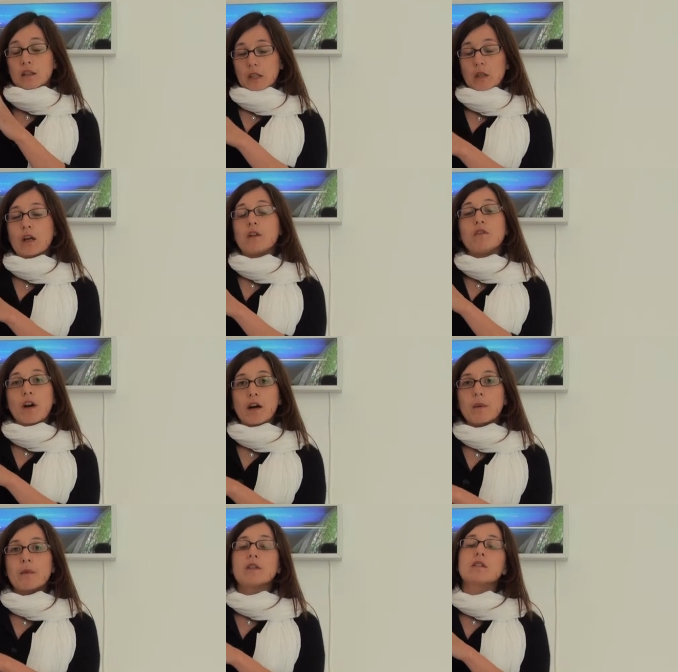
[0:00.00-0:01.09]
the
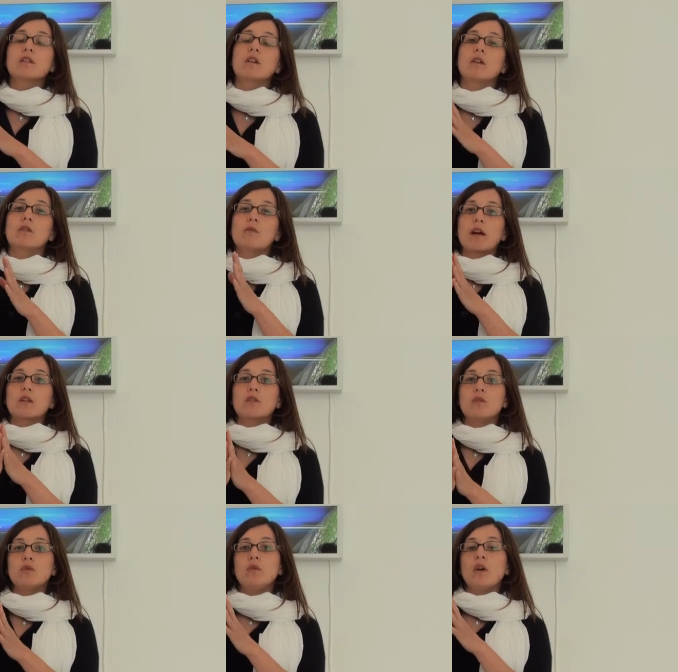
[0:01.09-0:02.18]
environment, a right
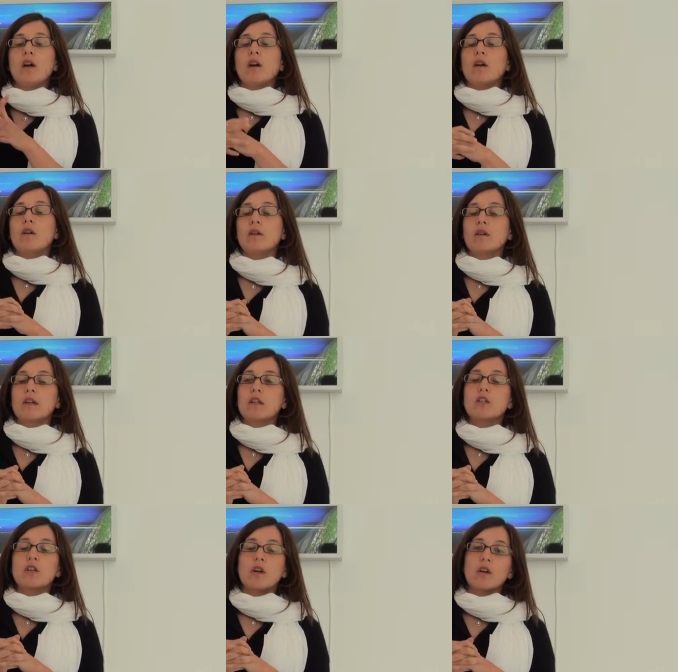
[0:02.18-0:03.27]
to uh,
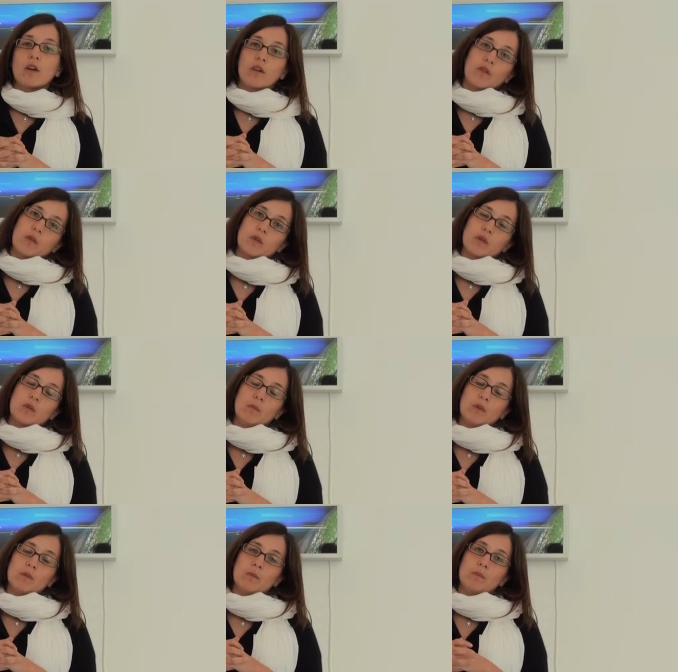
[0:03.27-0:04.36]
enjoy of
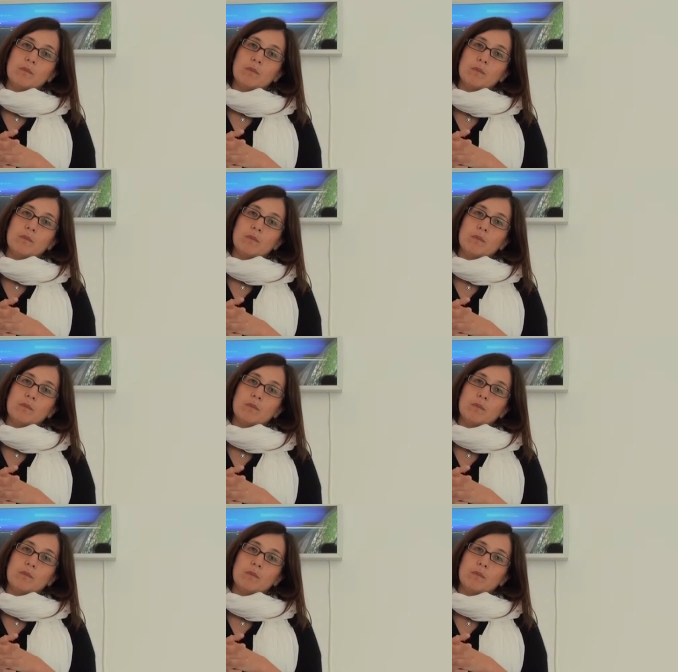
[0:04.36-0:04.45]
human